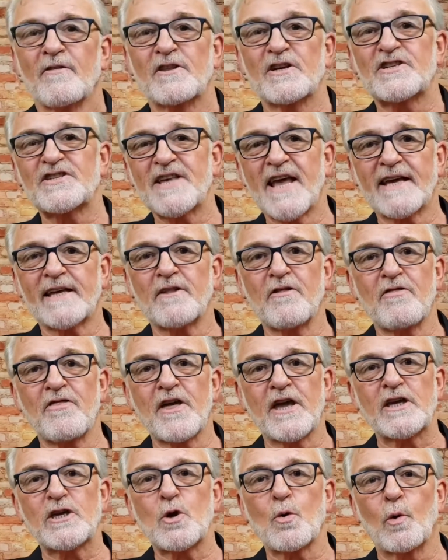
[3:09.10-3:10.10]
second
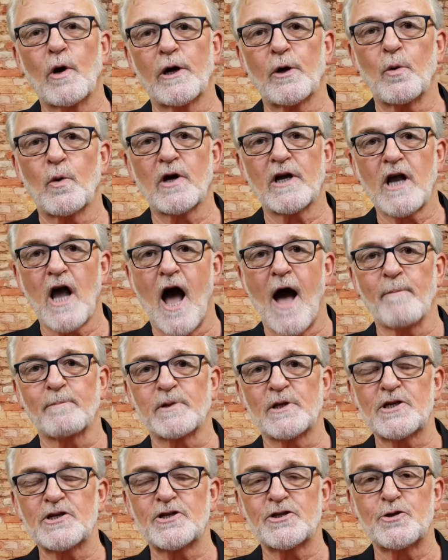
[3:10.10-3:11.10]
thing you want to
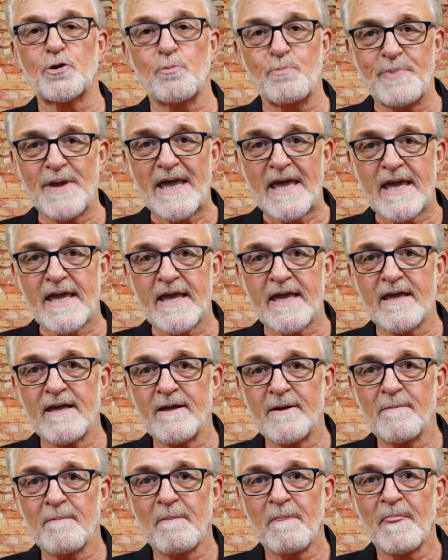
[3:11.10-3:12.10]
accomplish to be